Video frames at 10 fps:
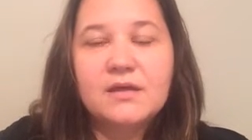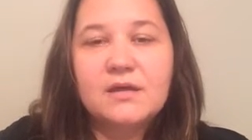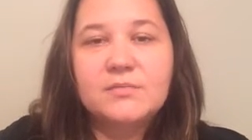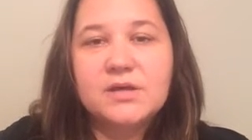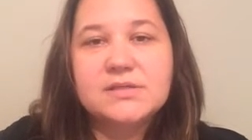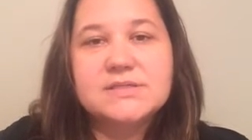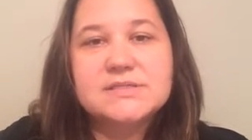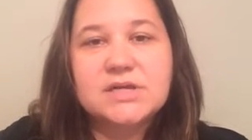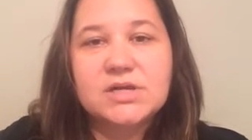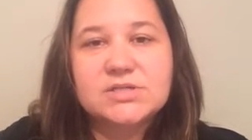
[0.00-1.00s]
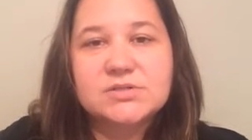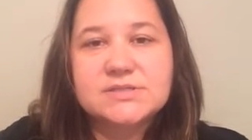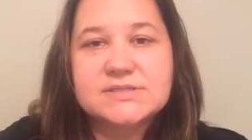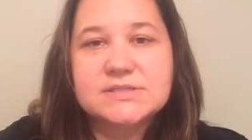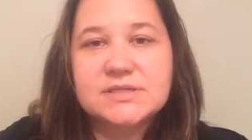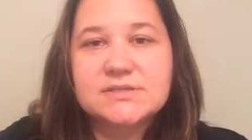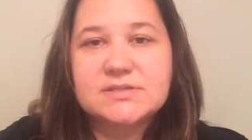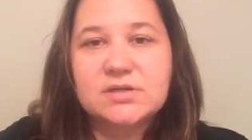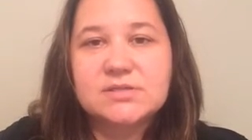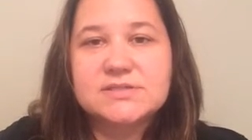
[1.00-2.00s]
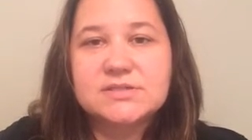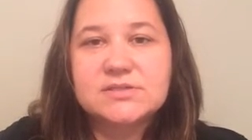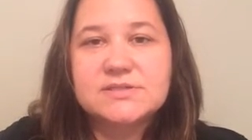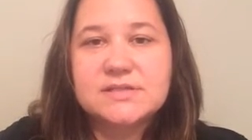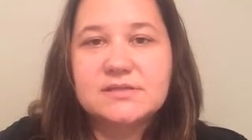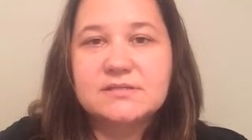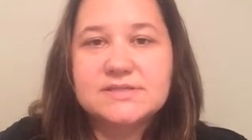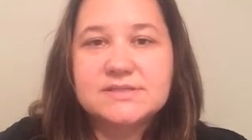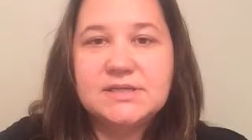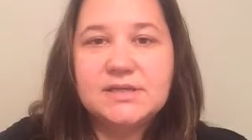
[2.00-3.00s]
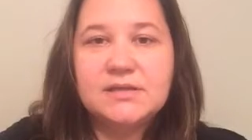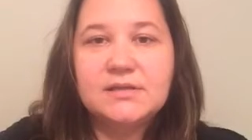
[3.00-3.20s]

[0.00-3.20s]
Among these characteristics are skills in listening,